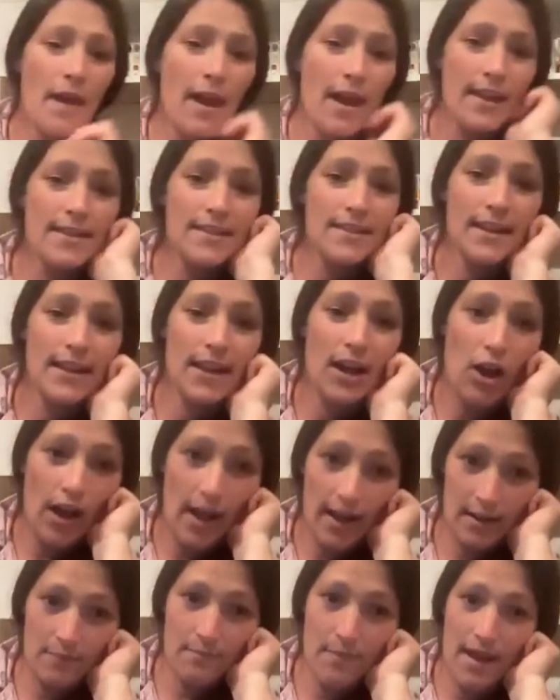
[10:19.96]
mate,
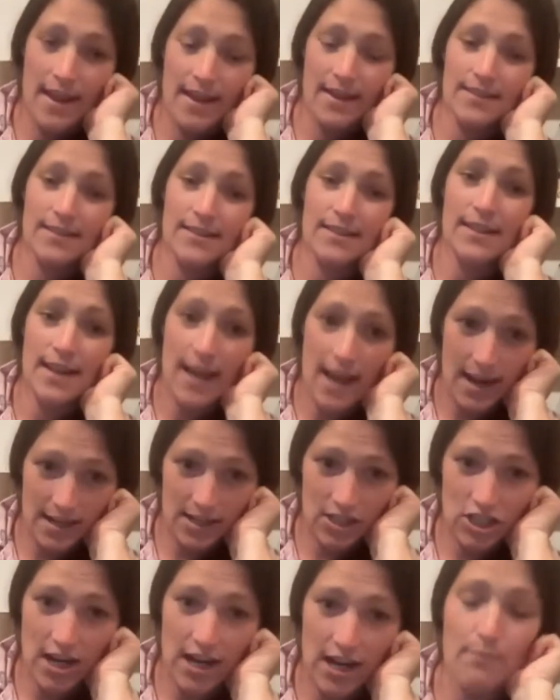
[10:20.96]
onion mate,
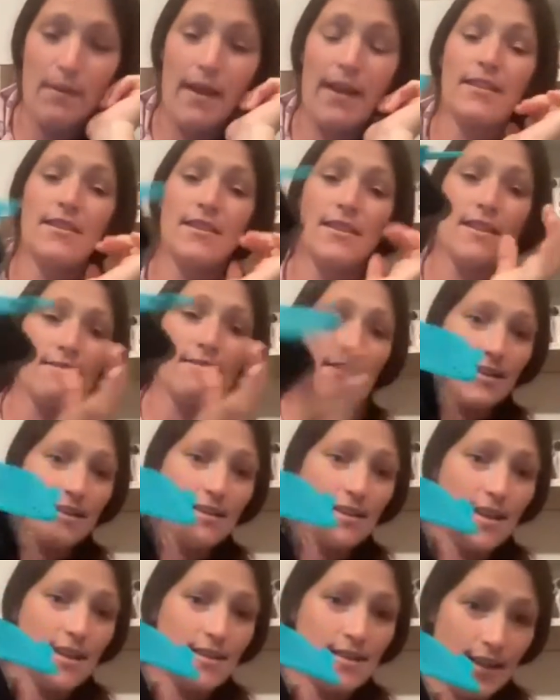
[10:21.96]
garlic shallot mate. So this
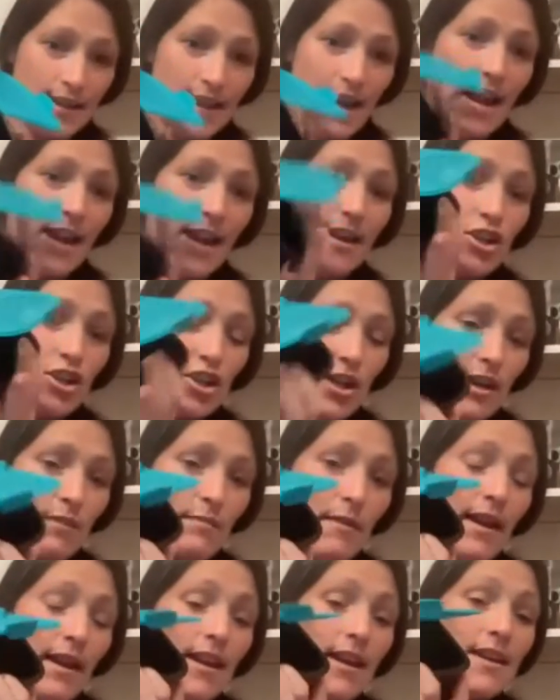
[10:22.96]
is the garlic shallot
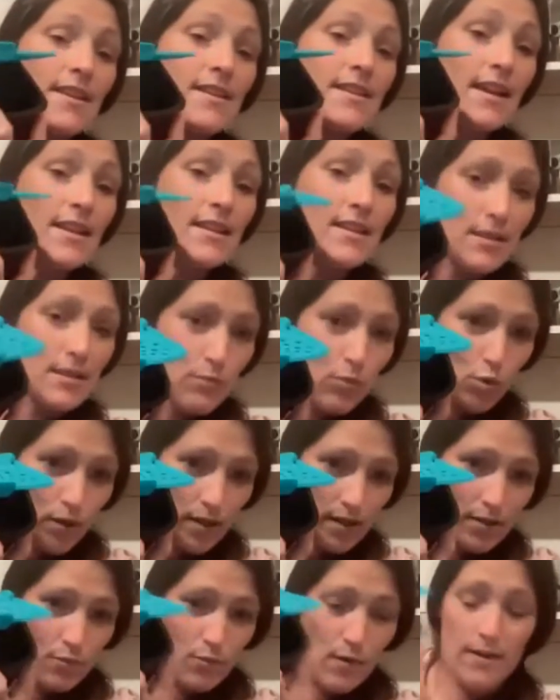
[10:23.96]
mate. It is our
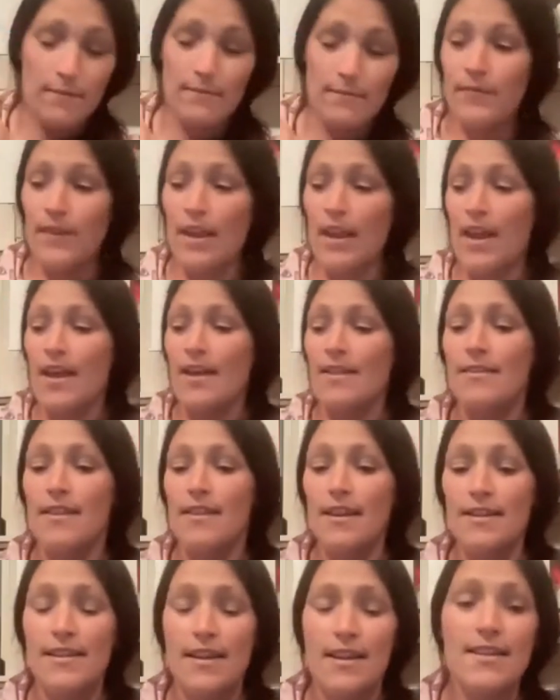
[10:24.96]
smallest one.
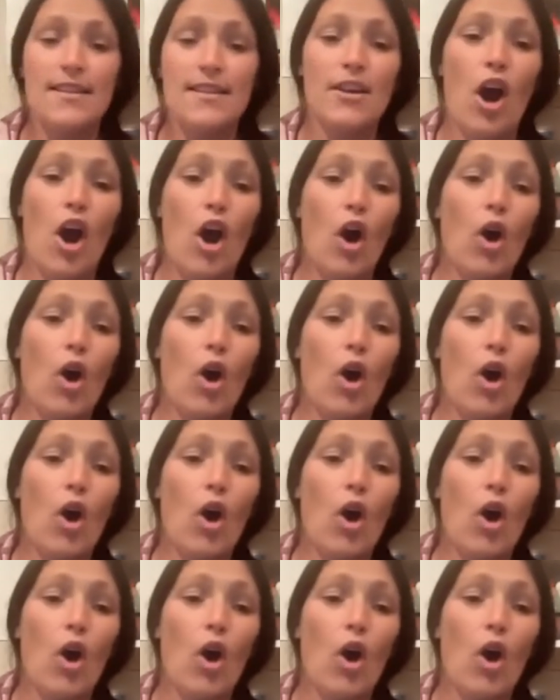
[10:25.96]
This is an